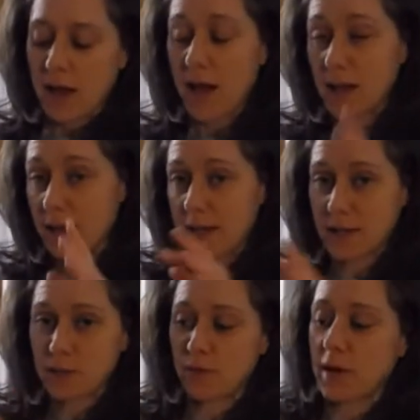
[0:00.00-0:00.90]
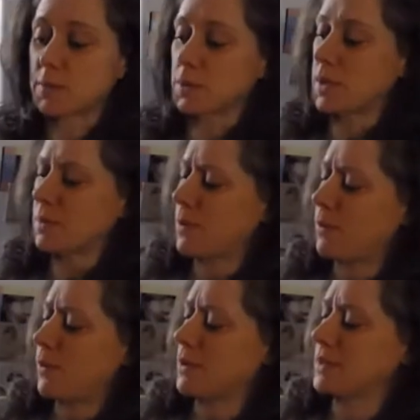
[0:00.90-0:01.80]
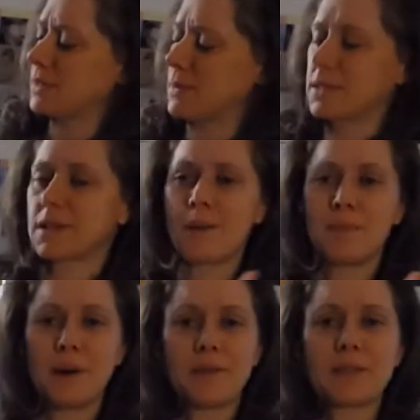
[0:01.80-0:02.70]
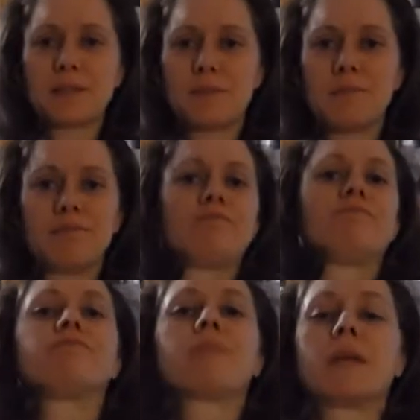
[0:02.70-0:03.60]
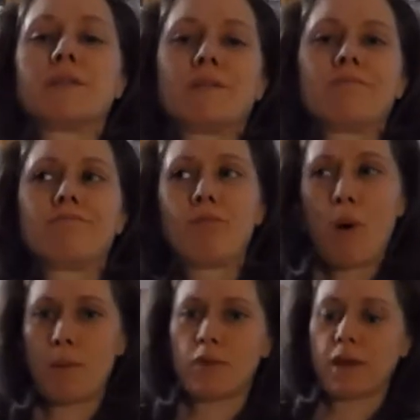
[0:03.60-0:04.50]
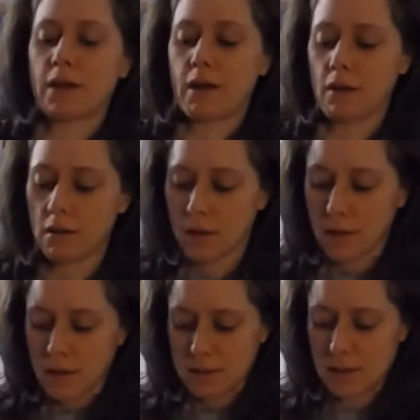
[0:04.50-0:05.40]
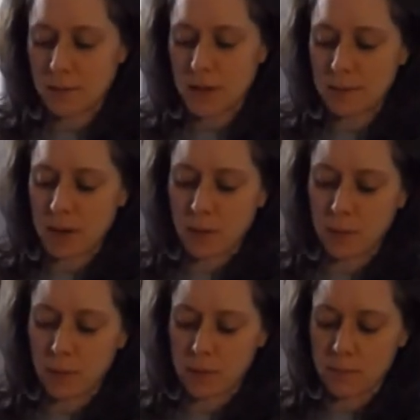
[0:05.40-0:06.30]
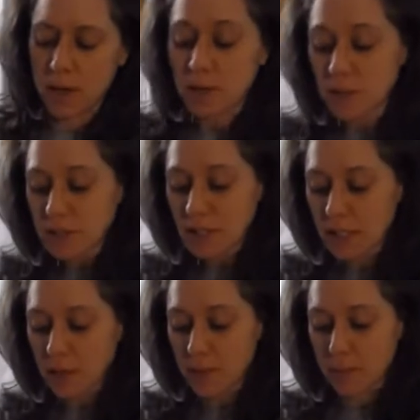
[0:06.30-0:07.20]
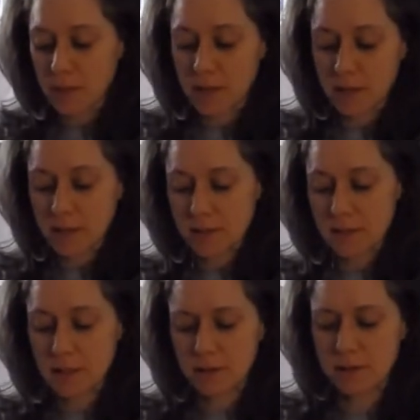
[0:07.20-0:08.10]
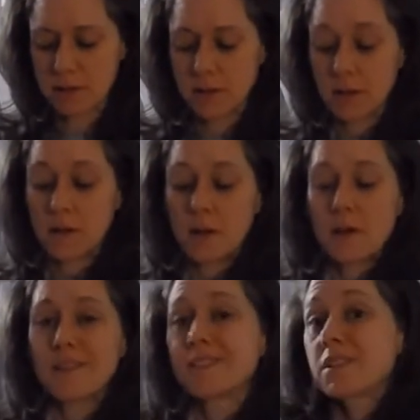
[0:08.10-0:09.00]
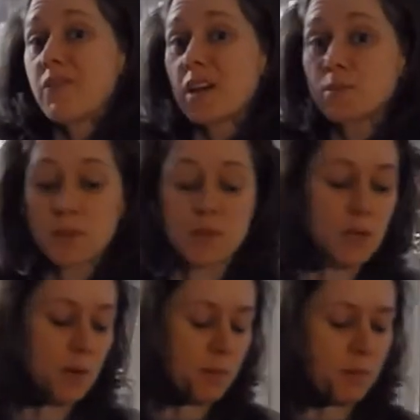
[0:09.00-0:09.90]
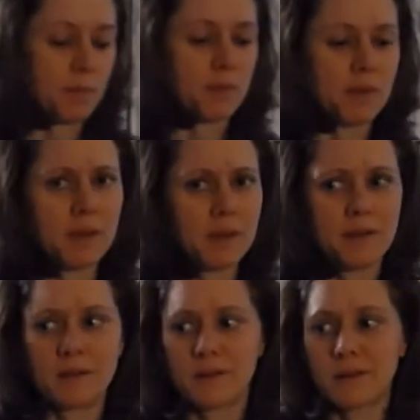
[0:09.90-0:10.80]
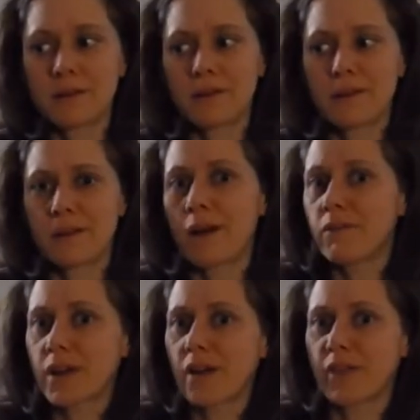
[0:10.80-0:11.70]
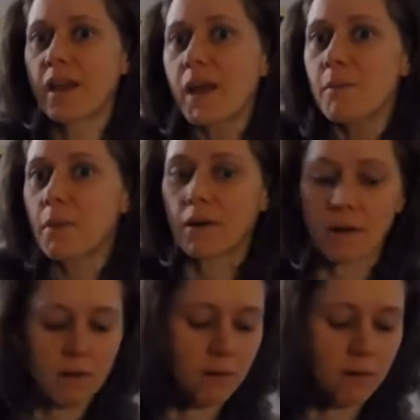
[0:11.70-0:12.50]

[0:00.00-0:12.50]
I like extra vegetables, so I'm going to pour this in these. I bought this in Walmart for like $1. But I'm not going to pour in much, just a little bit, because it's a vegetable soup. And forgot the hamburger.